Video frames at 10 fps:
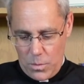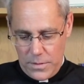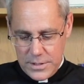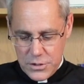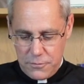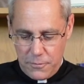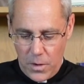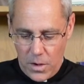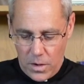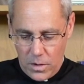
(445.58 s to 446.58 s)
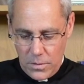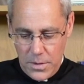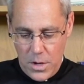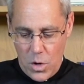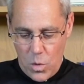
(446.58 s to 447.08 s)
this fall,
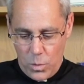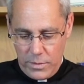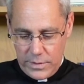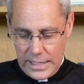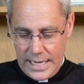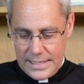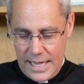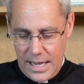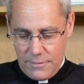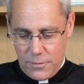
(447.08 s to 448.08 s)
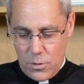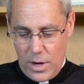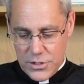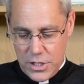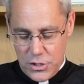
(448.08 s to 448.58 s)
we would like to have
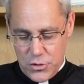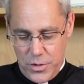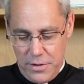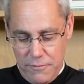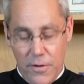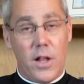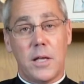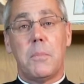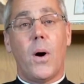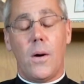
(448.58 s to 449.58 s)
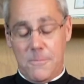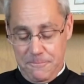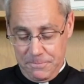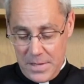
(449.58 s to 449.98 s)
cross country and volleyball.